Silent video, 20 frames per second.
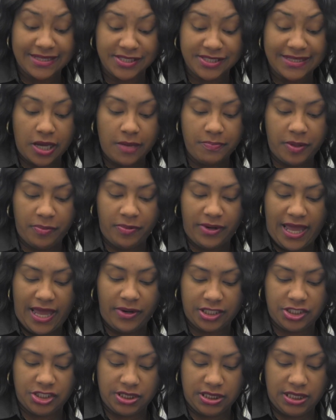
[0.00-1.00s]
And some people
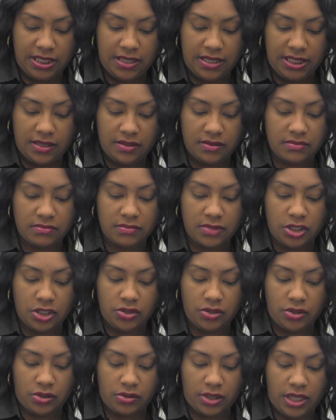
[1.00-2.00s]
actually,
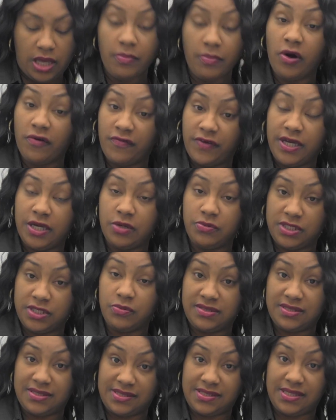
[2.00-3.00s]
you know, came over here with
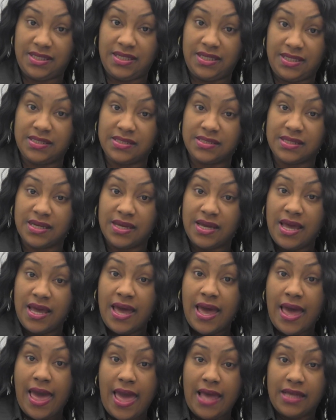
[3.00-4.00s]
the disease,
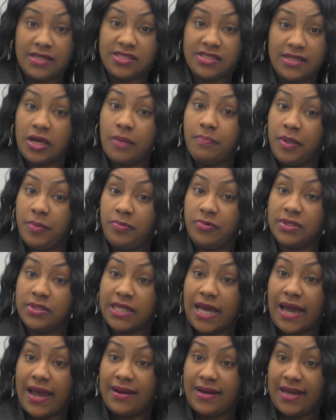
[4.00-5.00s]
and some people
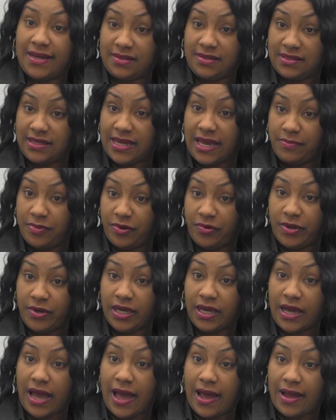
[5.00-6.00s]
died, like the
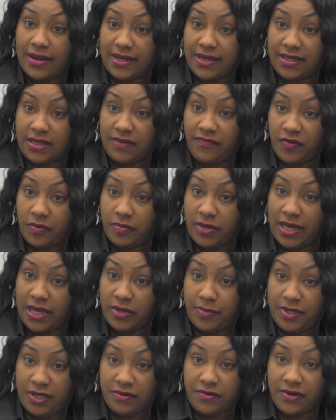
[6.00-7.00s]
Liberian guy that came from
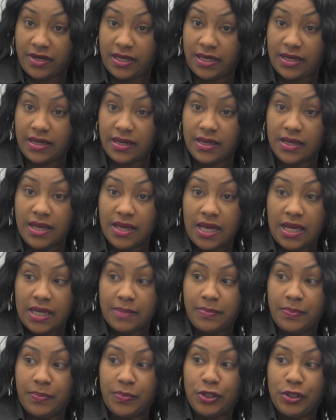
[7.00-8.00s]
Liberia.
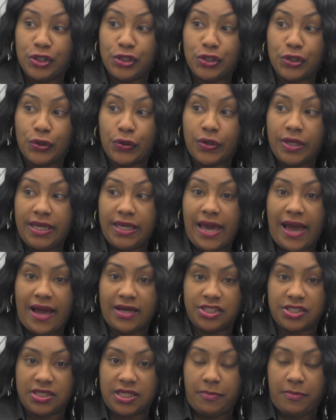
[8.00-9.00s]
You know, he
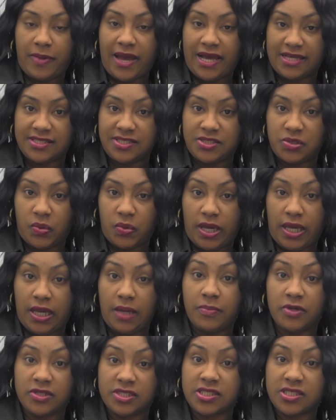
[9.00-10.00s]
actually passed
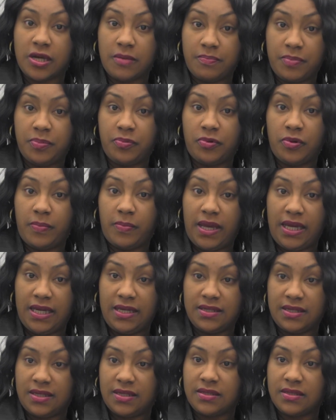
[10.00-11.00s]
away, but some people
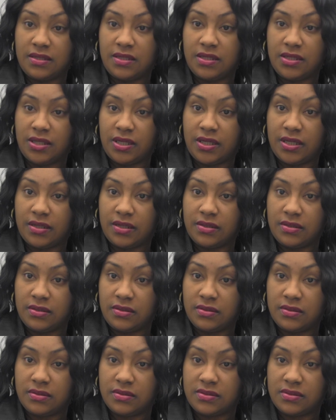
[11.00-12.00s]
made it. You know,
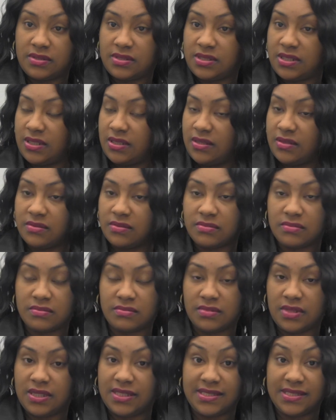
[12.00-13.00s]
so
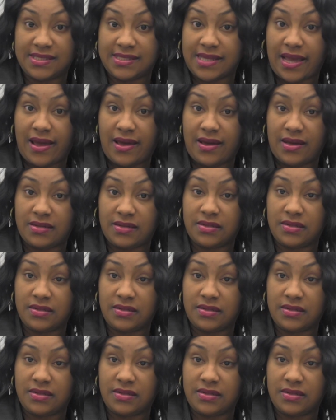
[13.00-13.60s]
it's sad.